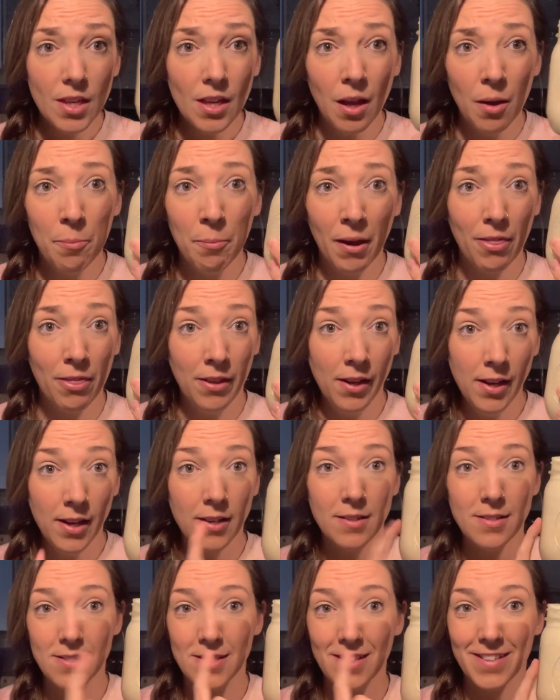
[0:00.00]
But
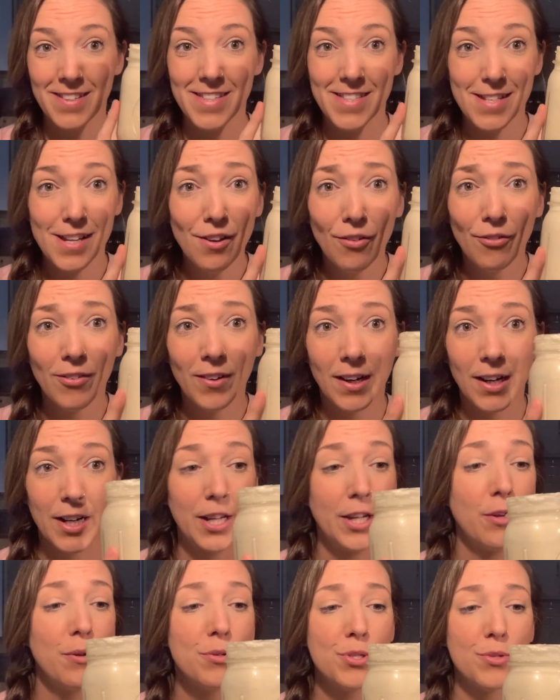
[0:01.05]
this is still very
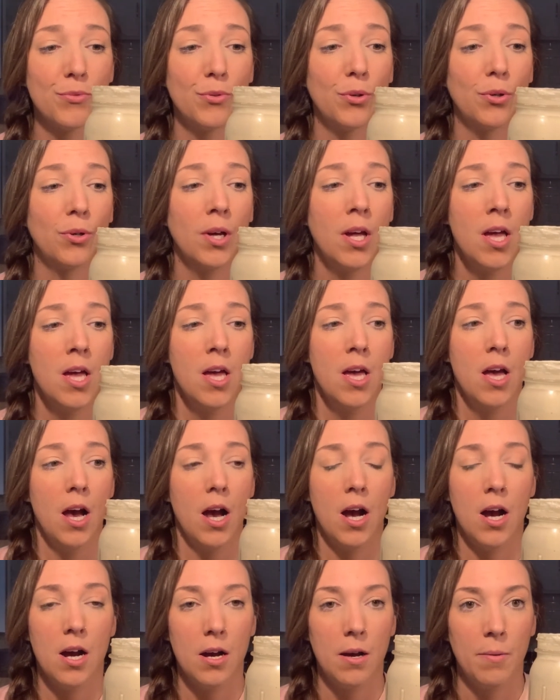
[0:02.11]
useful.
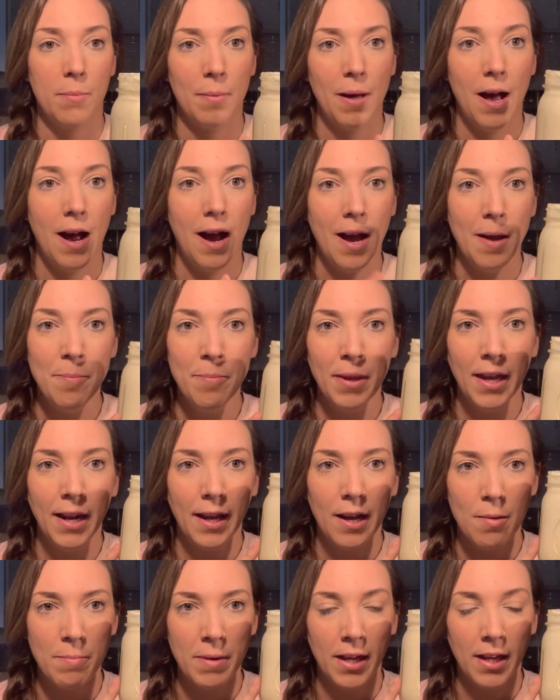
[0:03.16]
I'm planning
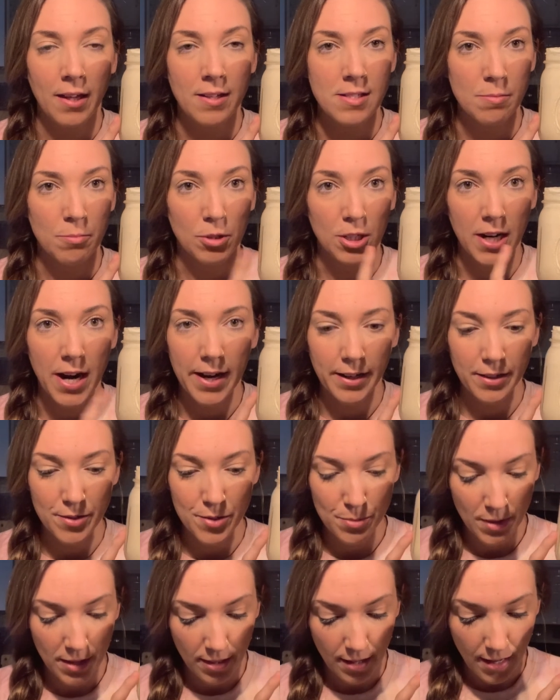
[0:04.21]
on making some crackers
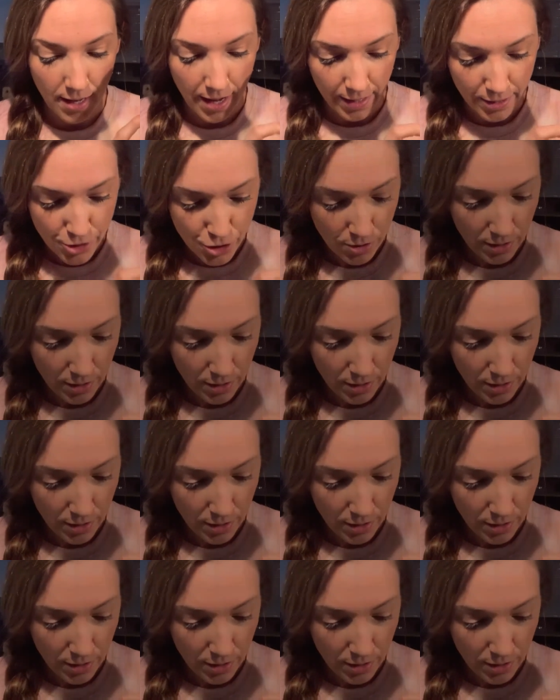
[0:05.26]
with it, actually.